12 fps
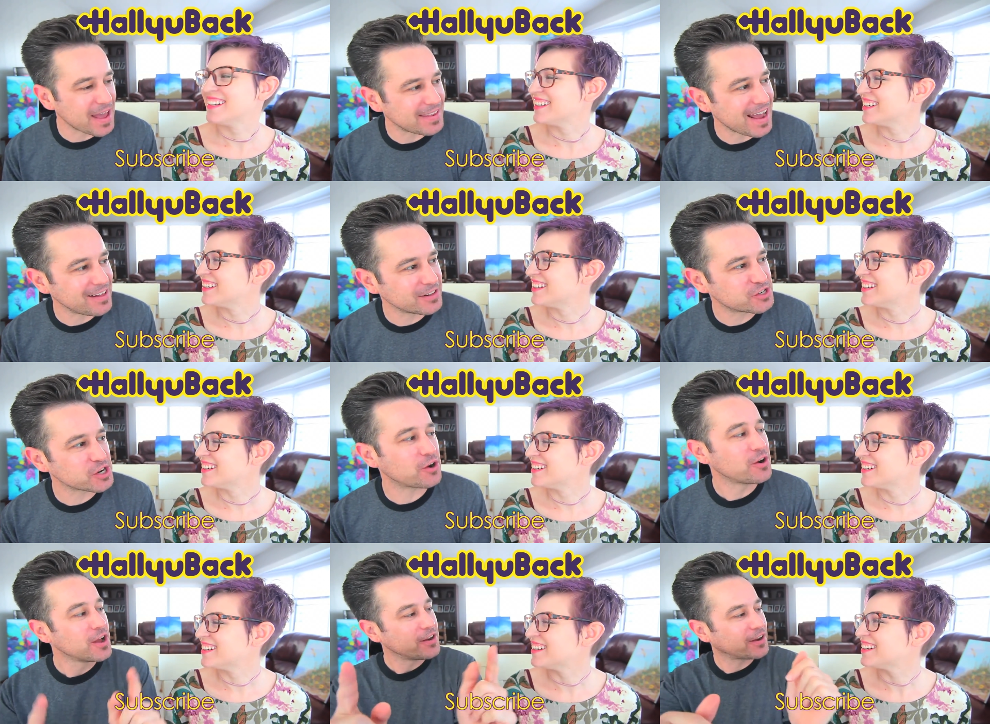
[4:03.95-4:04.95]
Speaker 1: to be on The Ellen
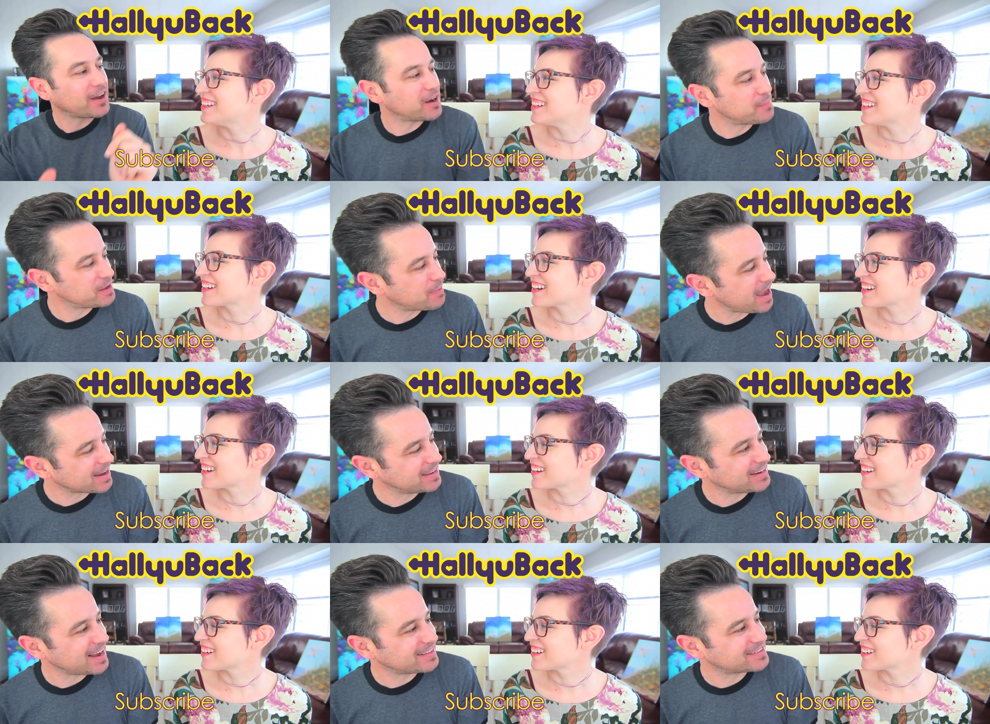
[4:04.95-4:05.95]
Show. They're going to be back in the
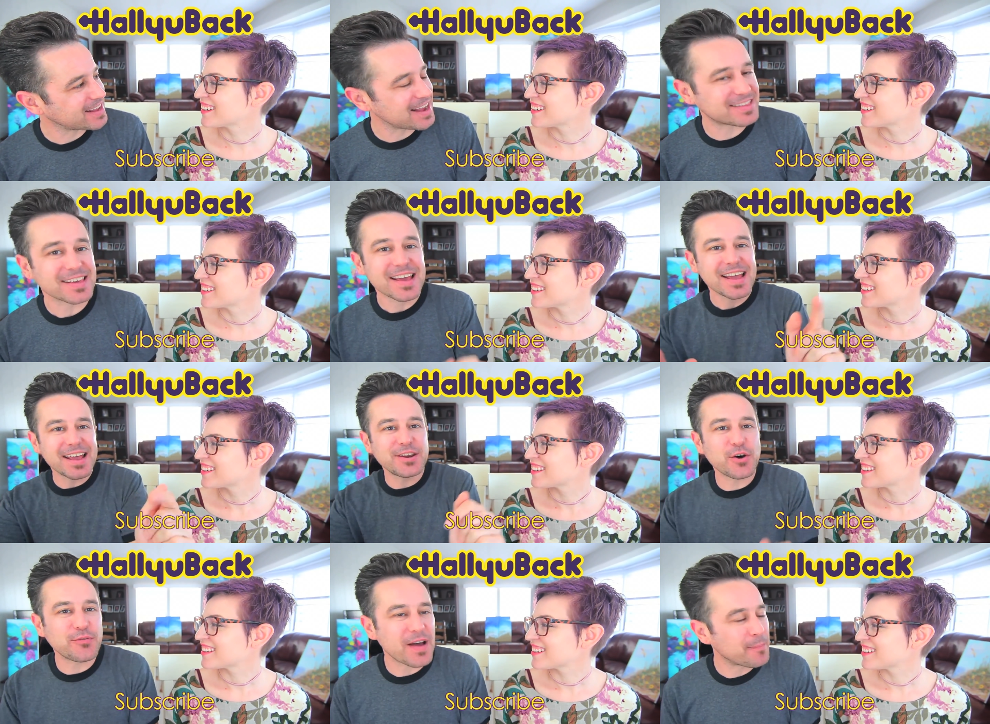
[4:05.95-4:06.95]
United States in
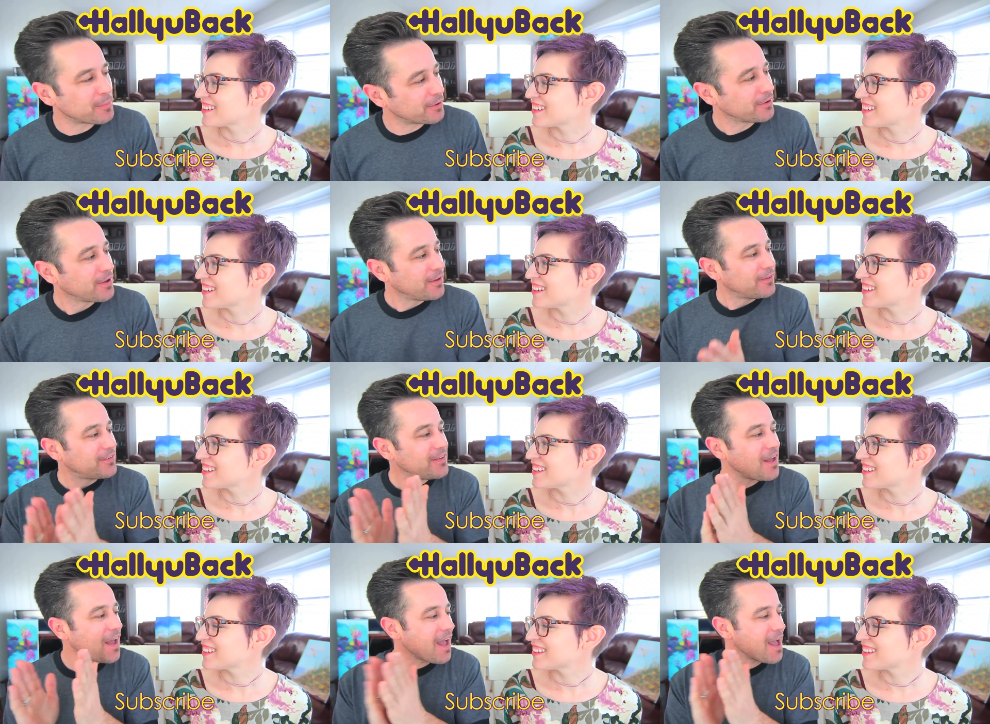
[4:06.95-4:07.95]
November.
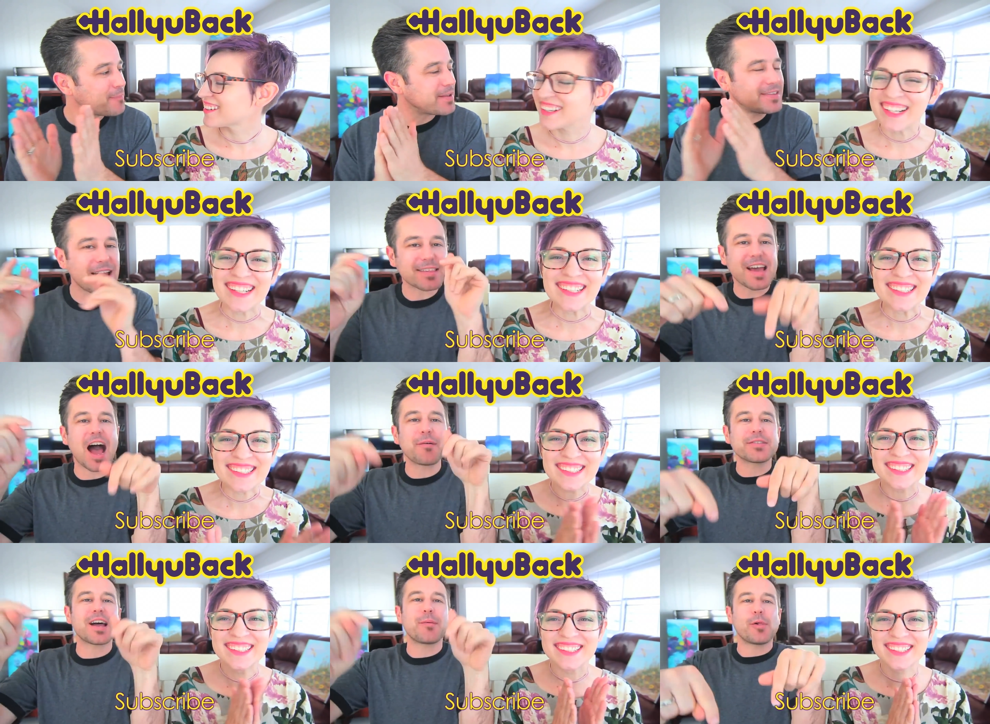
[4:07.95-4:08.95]
Yay, B T S,
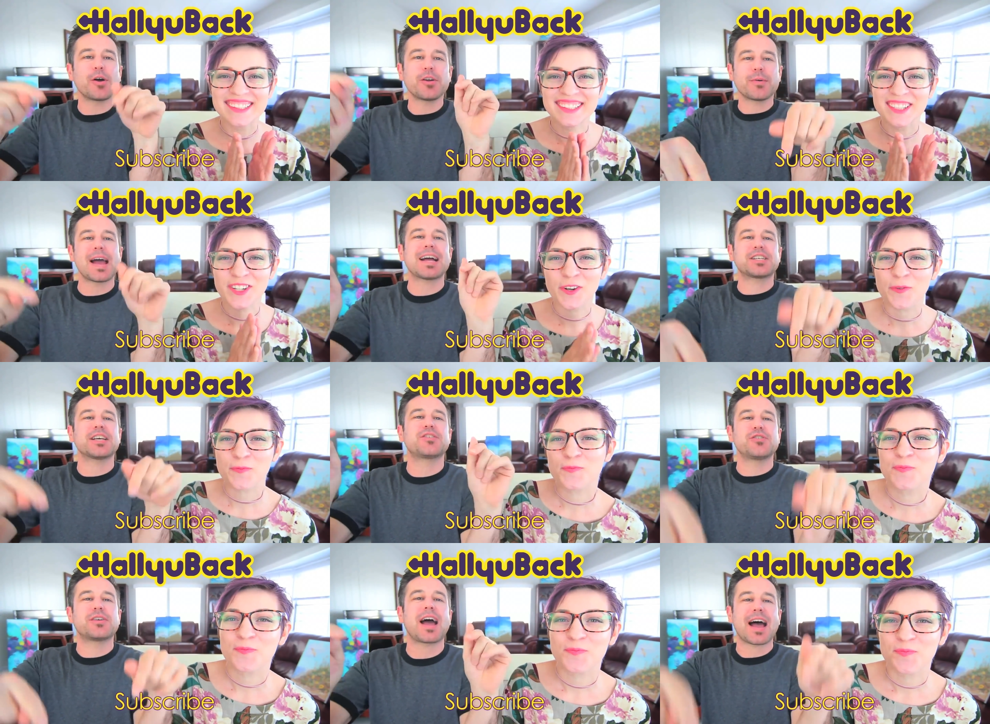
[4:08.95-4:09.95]
comments down below your
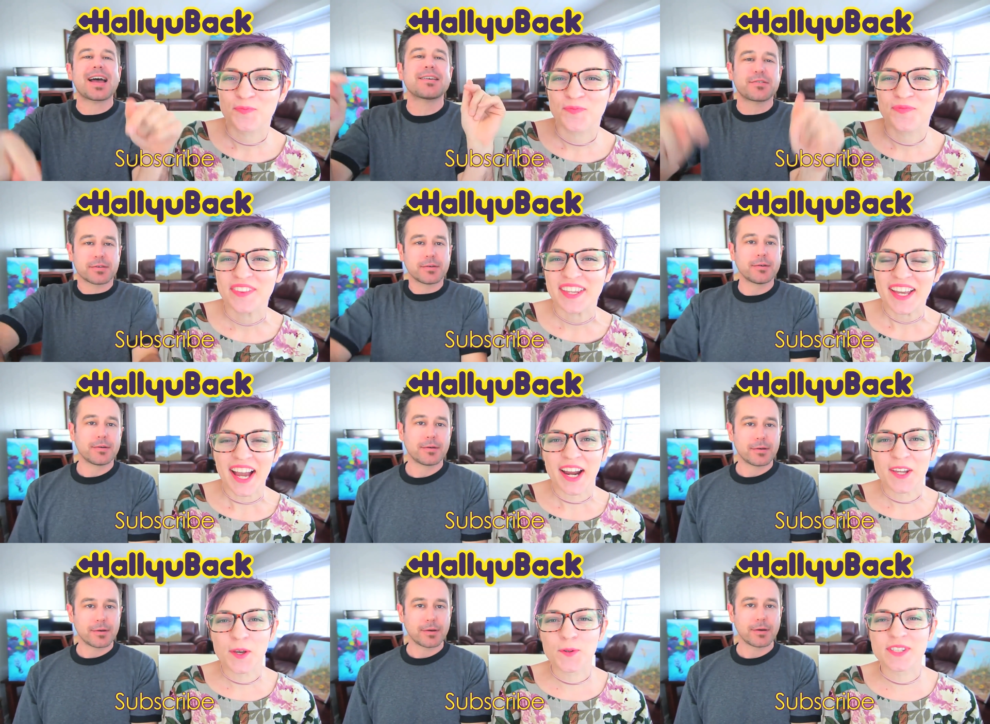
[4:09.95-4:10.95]
reactions, you
Speaker 2: guys.
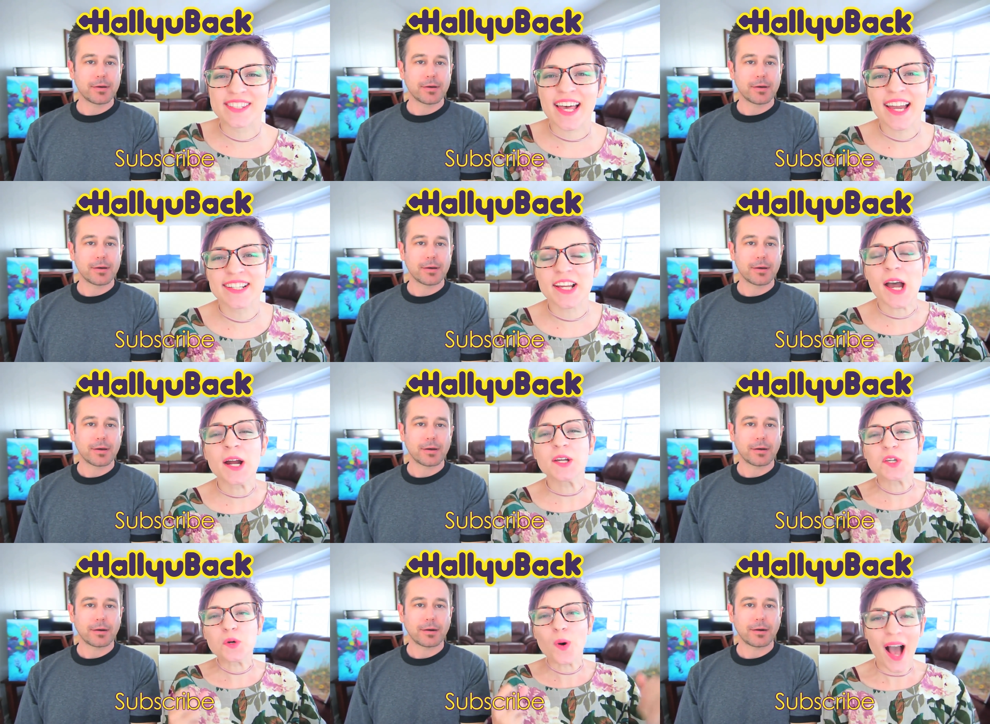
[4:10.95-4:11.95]
Are you psyched? Are
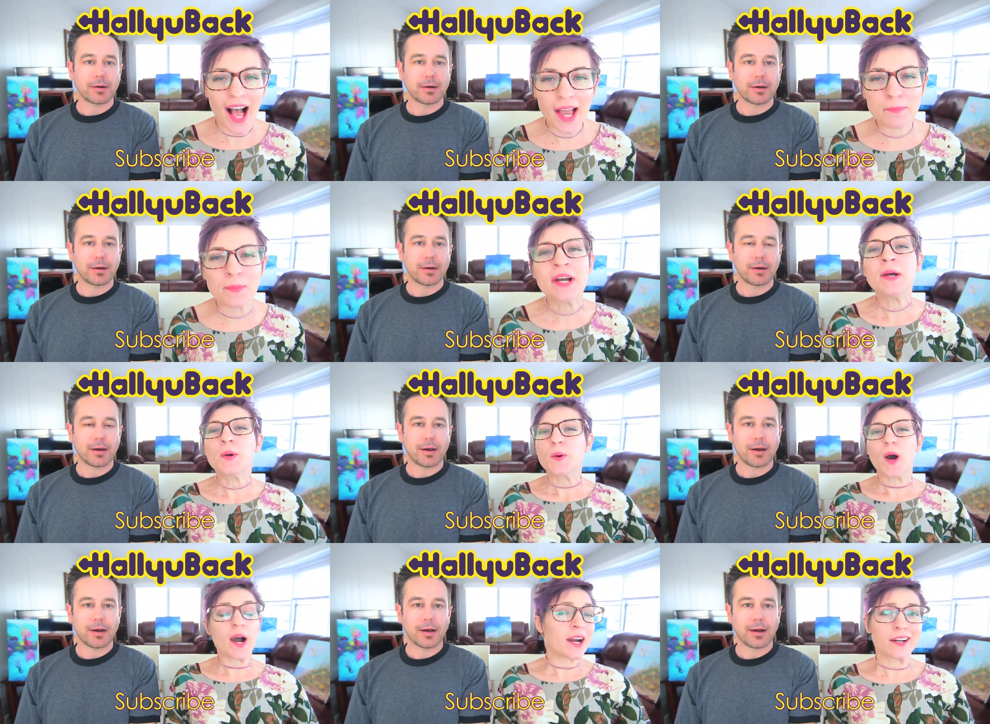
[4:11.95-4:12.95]
you hyped?
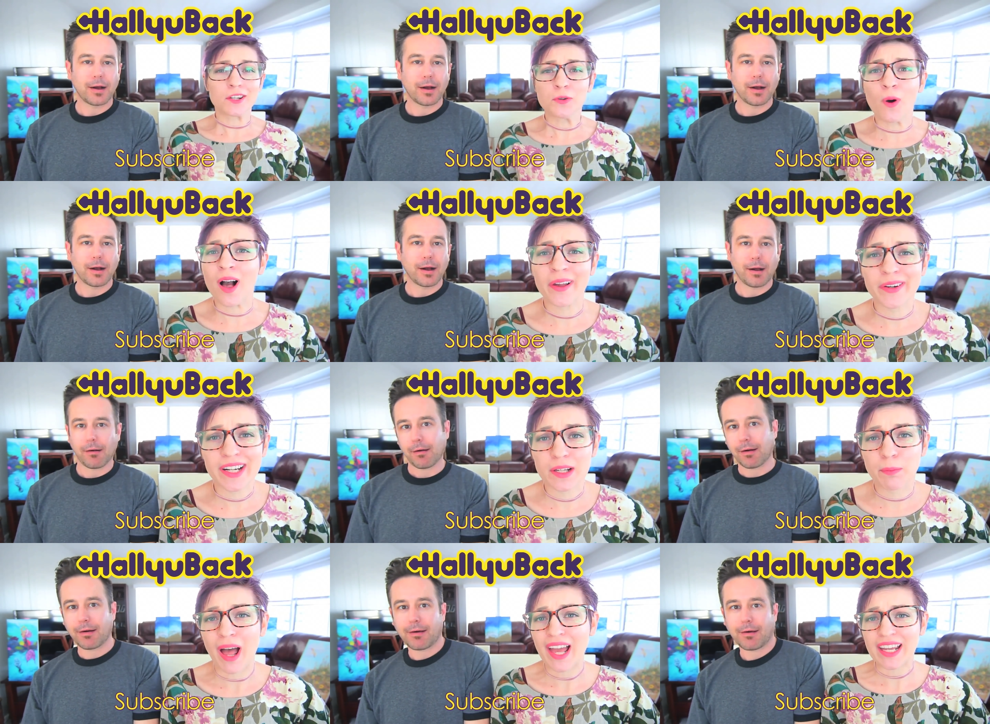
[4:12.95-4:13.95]
Are you already
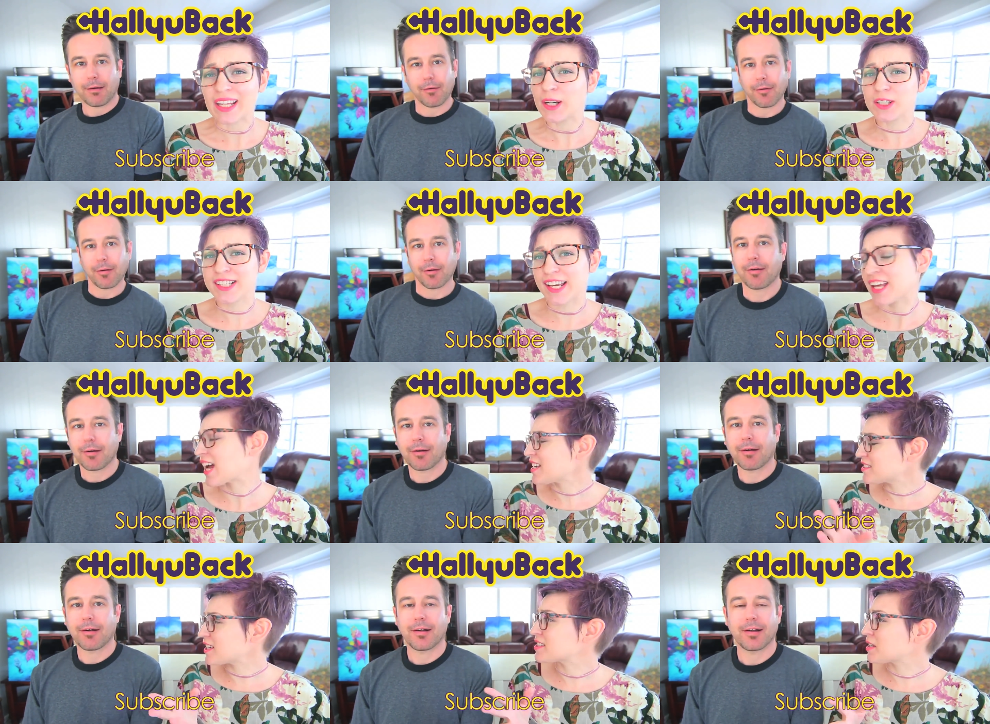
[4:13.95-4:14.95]
buying your ticket? I
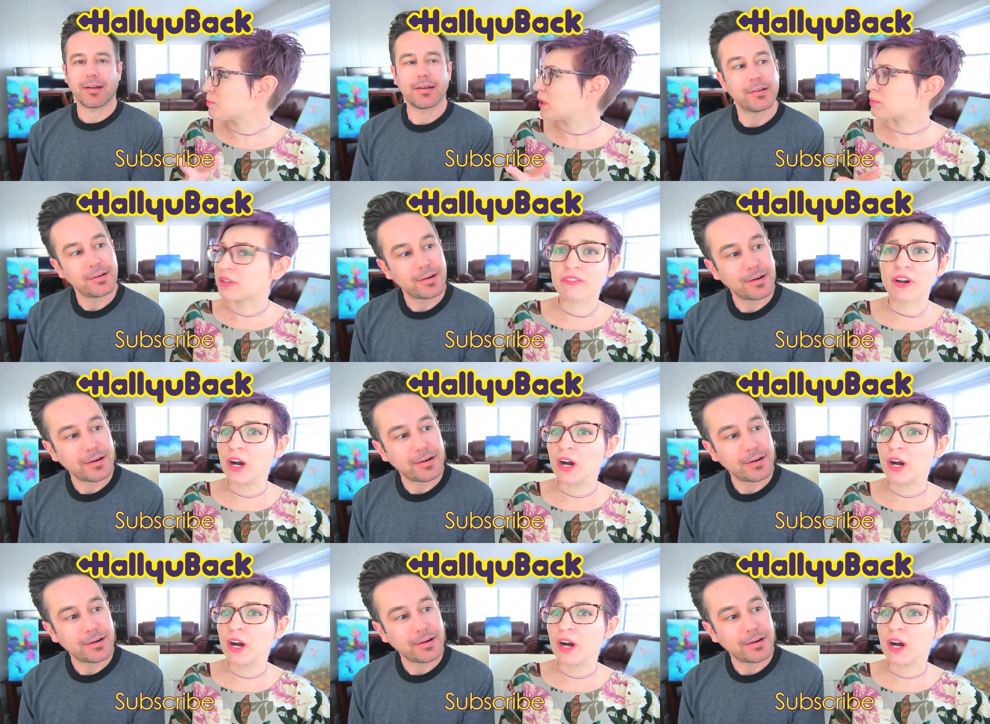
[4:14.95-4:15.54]
saw some people have